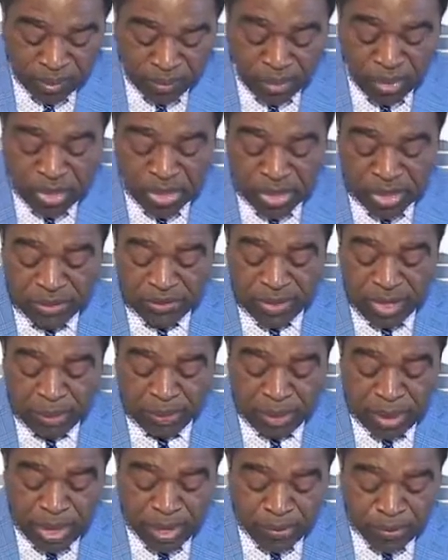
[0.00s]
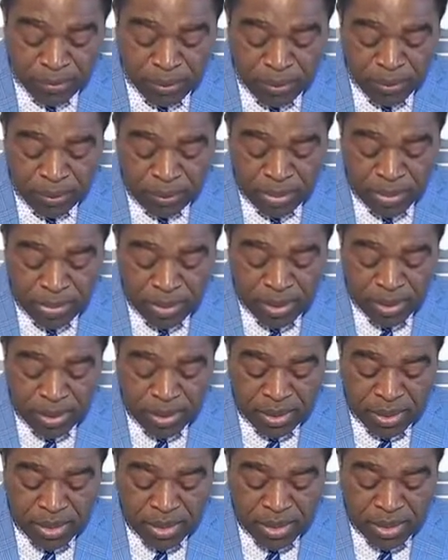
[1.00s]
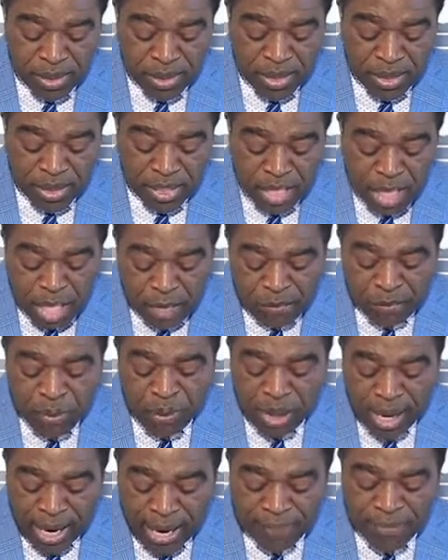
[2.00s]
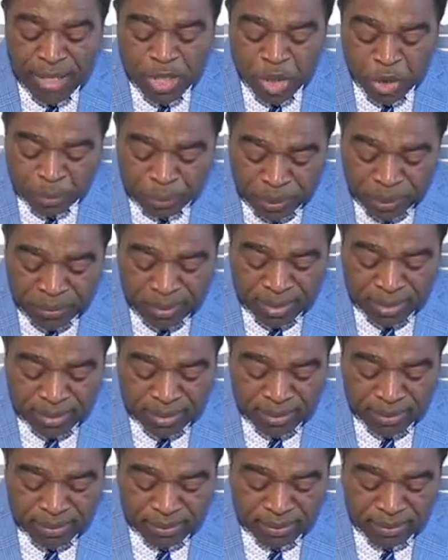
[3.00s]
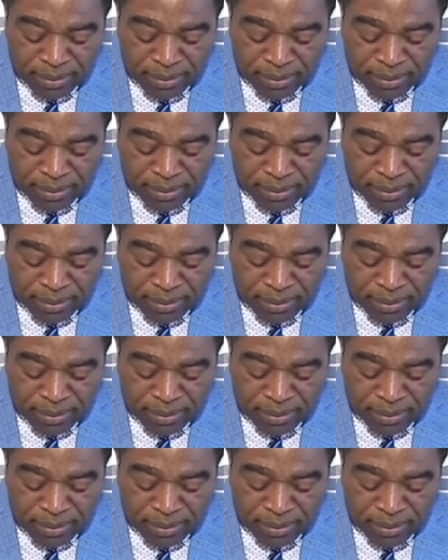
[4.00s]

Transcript: Watch it, very powerful. If you have the Spirit